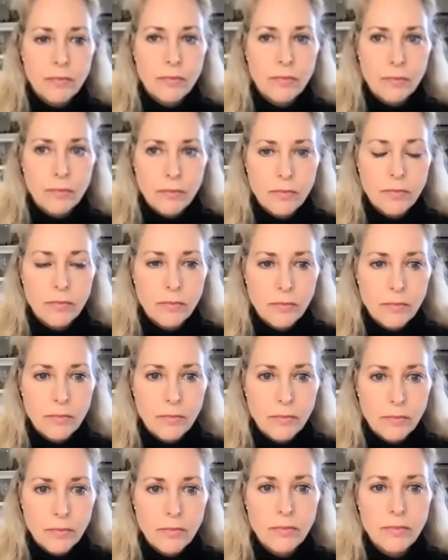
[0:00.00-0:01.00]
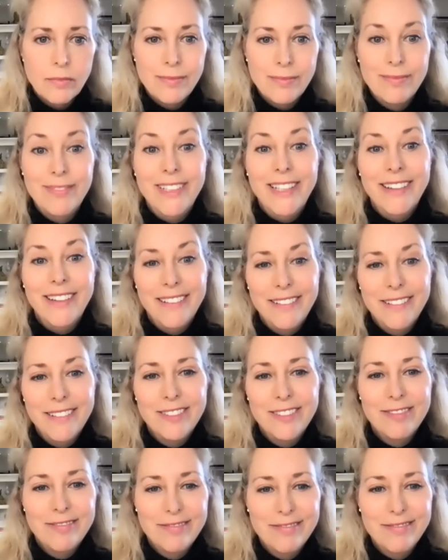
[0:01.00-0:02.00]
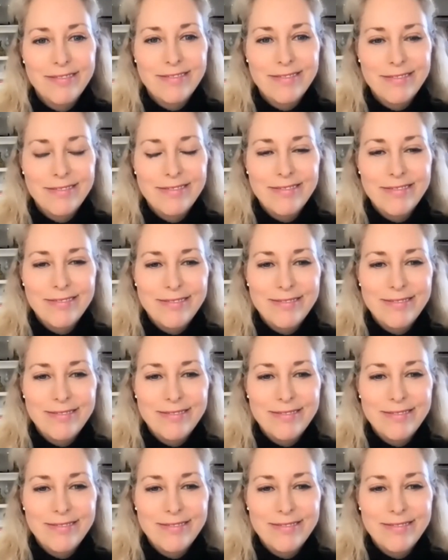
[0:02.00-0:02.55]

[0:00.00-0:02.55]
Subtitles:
more, not only in that